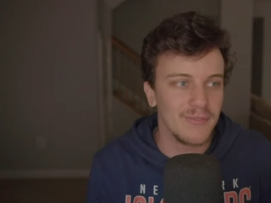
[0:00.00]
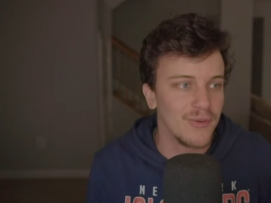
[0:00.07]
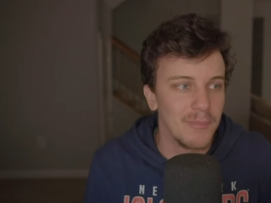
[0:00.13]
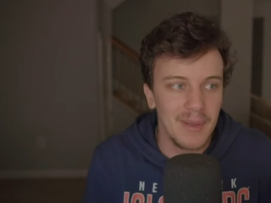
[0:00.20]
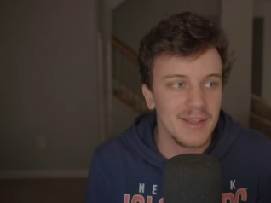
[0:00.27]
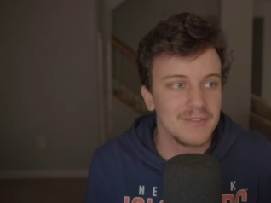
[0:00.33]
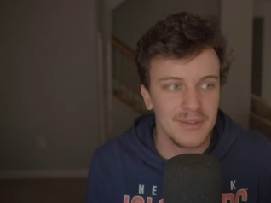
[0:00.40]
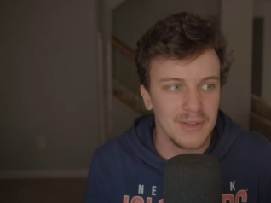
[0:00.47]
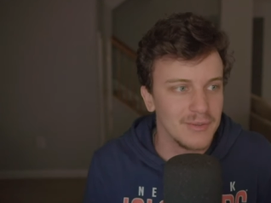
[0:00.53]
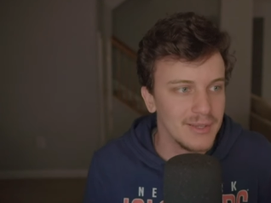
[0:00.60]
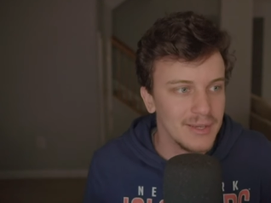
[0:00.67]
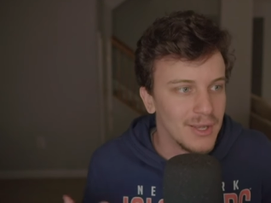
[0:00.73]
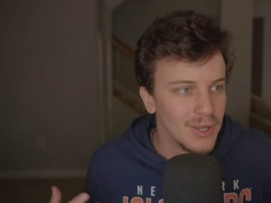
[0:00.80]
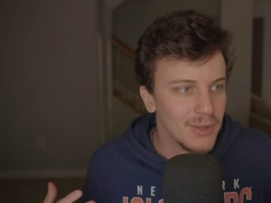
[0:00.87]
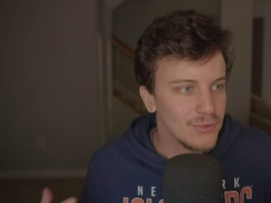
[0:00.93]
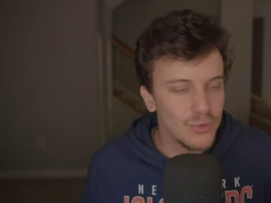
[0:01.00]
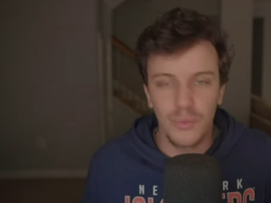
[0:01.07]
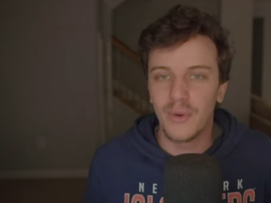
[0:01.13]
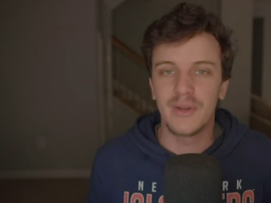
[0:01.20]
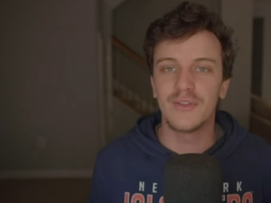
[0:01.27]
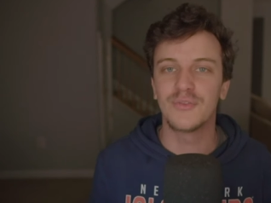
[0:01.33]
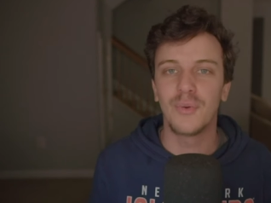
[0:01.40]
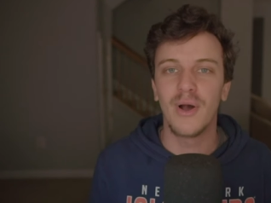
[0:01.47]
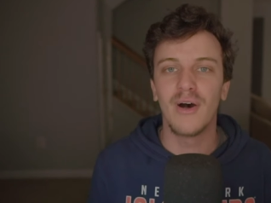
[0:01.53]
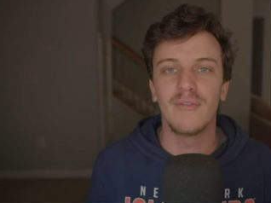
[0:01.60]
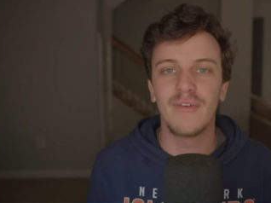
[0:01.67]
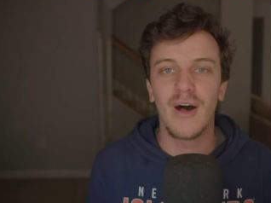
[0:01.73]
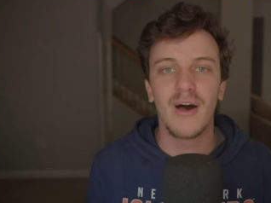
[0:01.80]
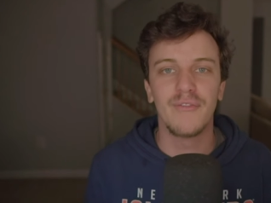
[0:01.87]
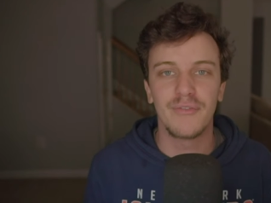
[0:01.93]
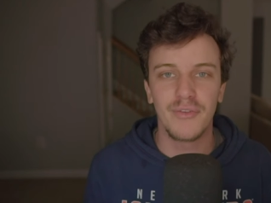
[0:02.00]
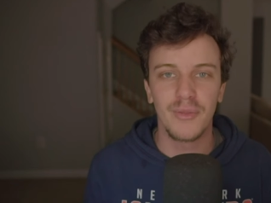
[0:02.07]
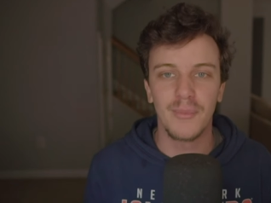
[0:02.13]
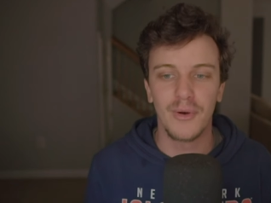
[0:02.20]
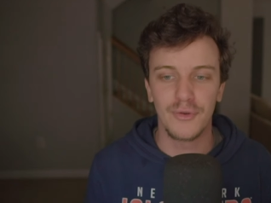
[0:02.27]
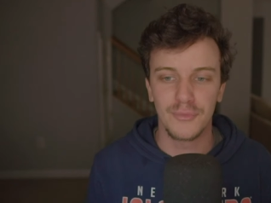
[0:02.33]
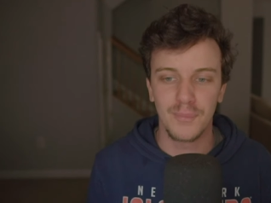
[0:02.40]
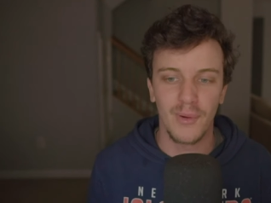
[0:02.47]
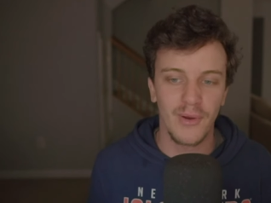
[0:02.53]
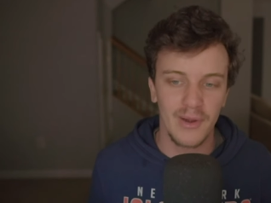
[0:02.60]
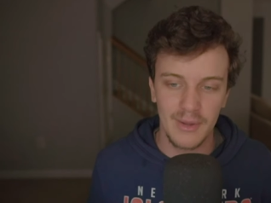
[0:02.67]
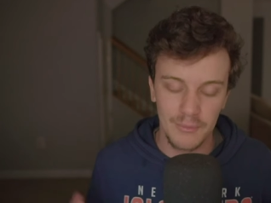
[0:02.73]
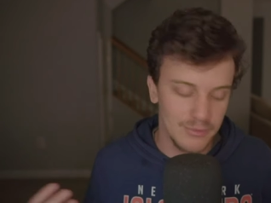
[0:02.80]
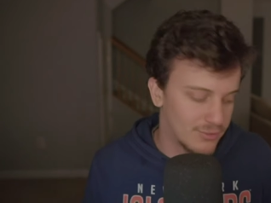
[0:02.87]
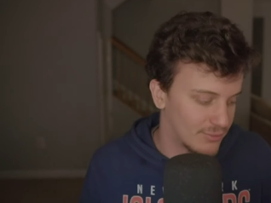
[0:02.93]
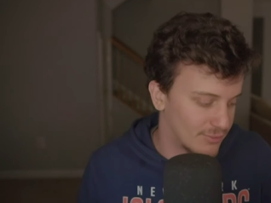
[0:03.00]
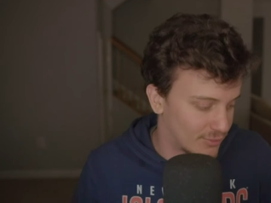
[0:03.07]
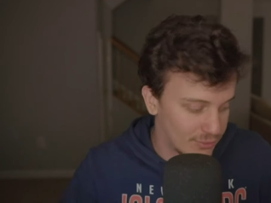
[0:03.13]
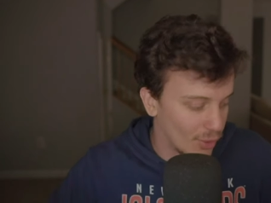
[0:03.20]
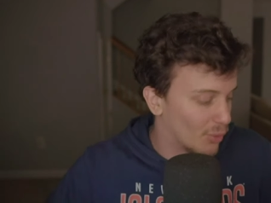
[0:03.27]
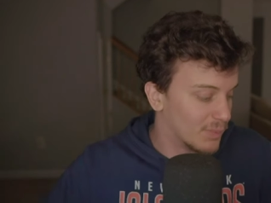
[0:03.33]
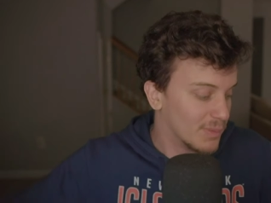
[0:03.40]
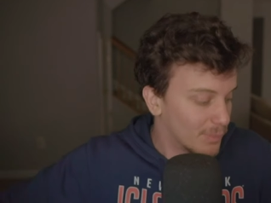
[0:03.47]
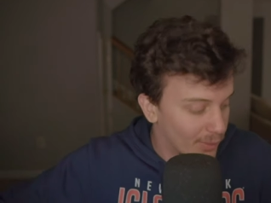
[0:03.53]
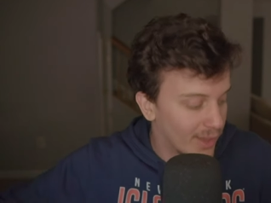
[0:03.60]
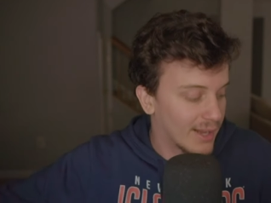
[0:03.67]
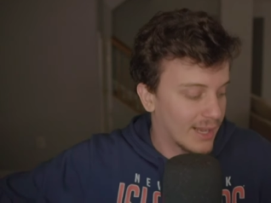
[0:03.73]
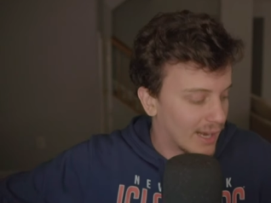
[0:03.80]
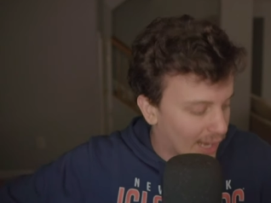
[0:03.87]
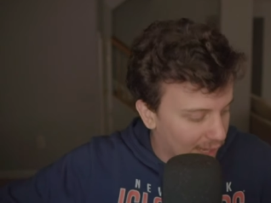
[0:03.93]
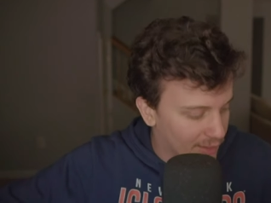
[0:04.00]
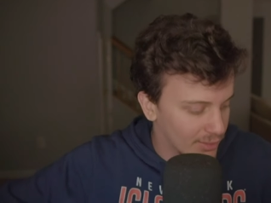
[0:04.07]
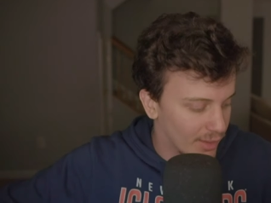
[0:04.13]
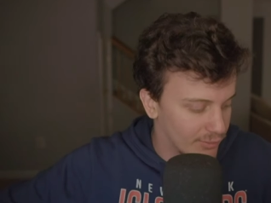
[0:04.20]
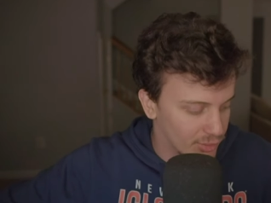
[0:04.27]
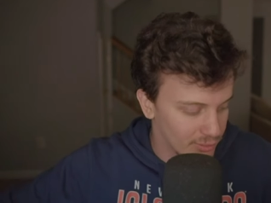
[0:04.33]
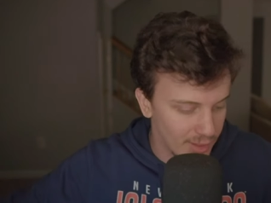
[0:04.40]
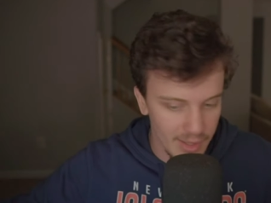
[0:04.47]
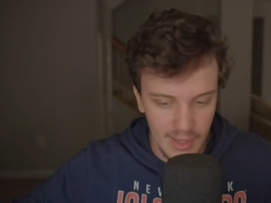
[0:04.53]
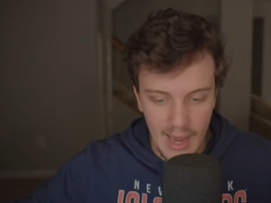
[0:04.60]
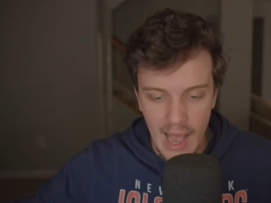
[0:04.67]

from basically 2012 on for the most part and still be playing at a high level right